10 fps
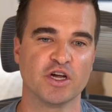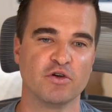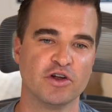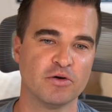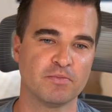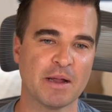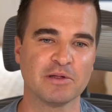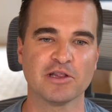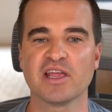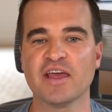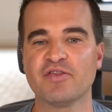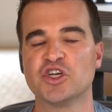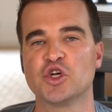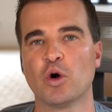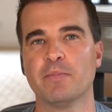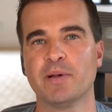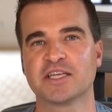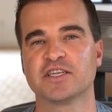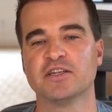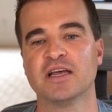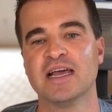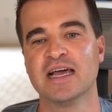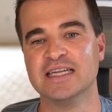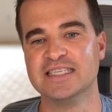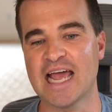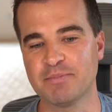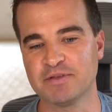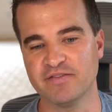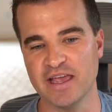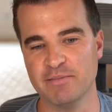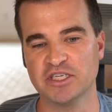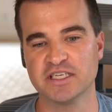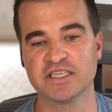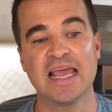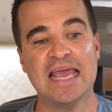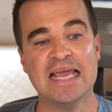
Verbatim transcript: So you're probably looking at the short pixel adaptive images.